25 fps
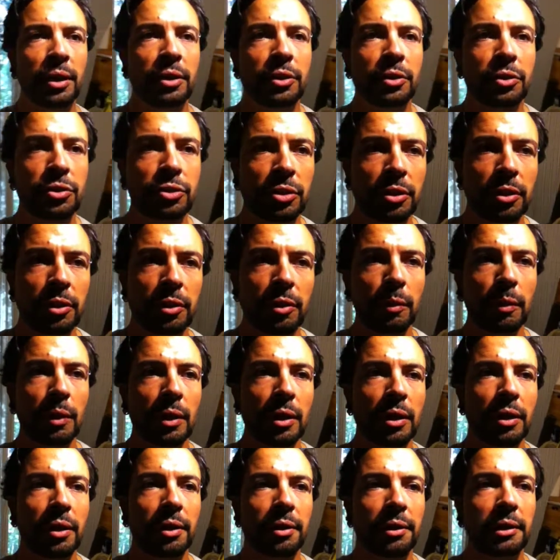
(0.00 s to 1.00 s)

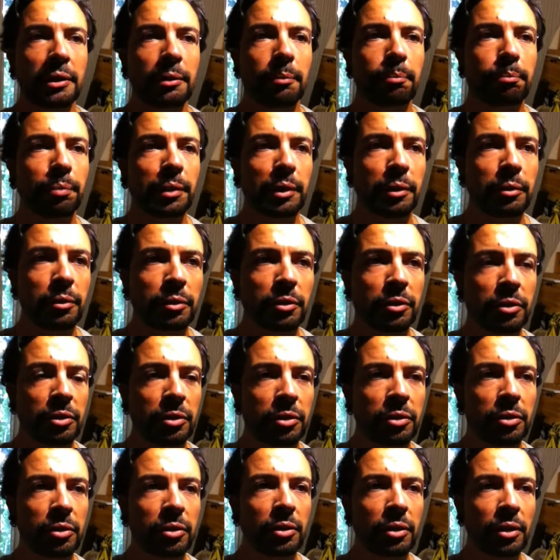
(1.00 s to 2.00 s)
So they're
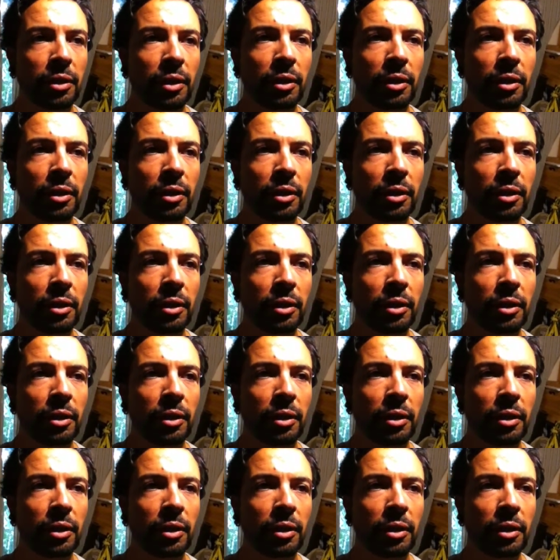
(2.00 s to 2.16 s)
built